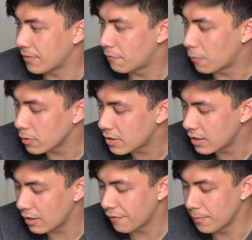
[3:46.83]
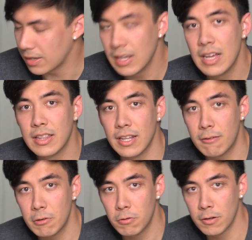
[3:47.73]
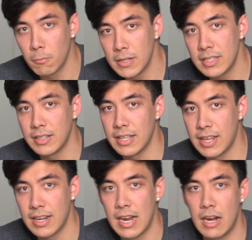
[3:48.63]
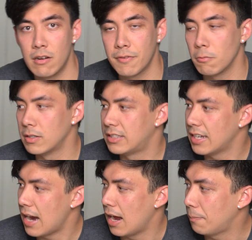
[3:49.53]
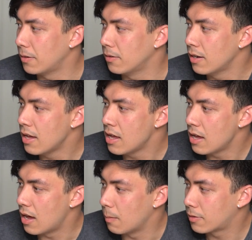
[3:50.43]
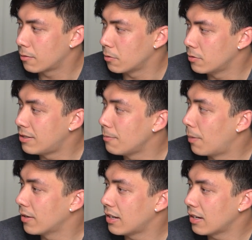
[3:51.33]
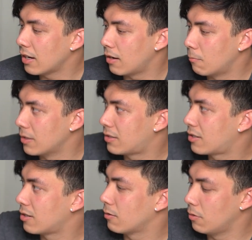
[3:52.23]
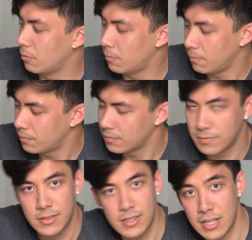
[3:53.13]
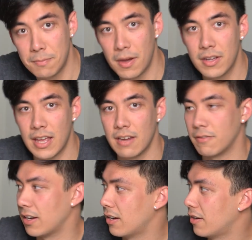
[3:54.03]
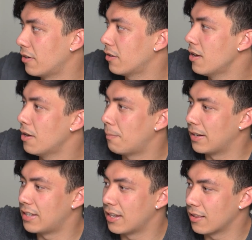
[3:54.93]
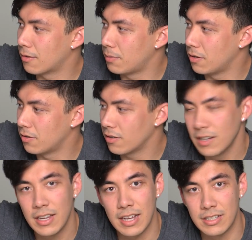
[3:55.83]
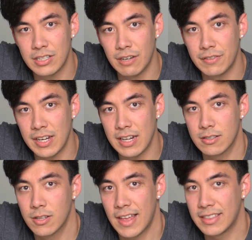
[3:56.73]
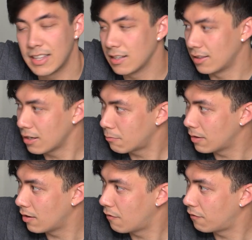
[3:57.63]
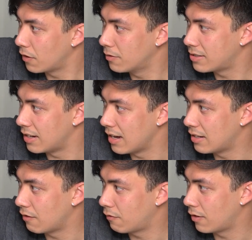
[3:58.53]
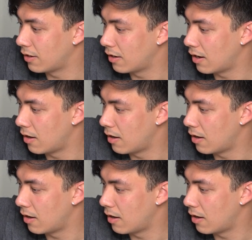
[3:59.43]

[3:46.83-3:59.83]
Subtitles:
Fortunately for me, the liquid cooler wasn't leaking. However, what did happen through debugging, which you debug a radiator by taking the computer and shifting it so that the liquid flows in a different